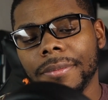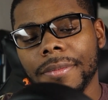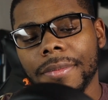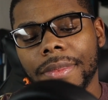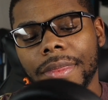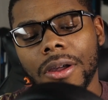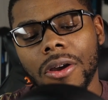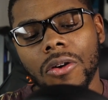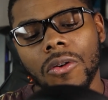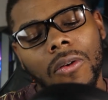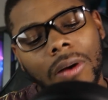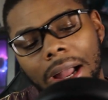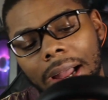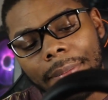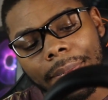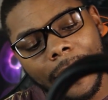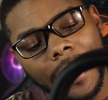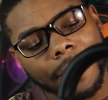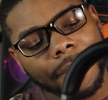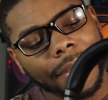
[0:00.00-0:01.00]
though
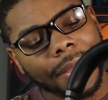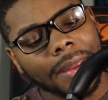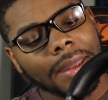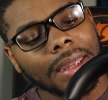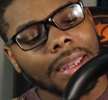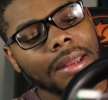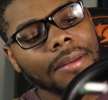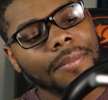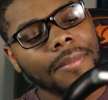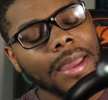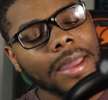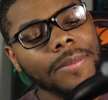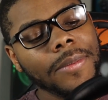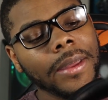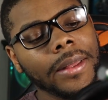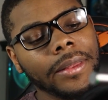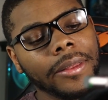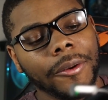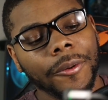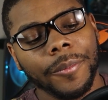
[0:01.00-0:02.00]
I'm thinking
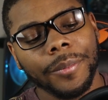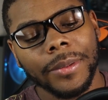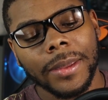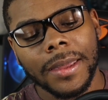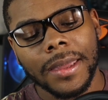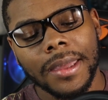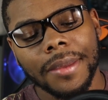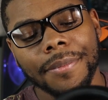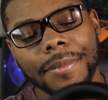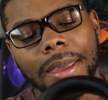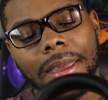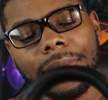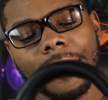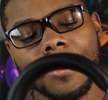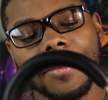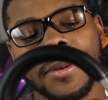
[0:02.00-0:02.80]
maybe a little bit it may be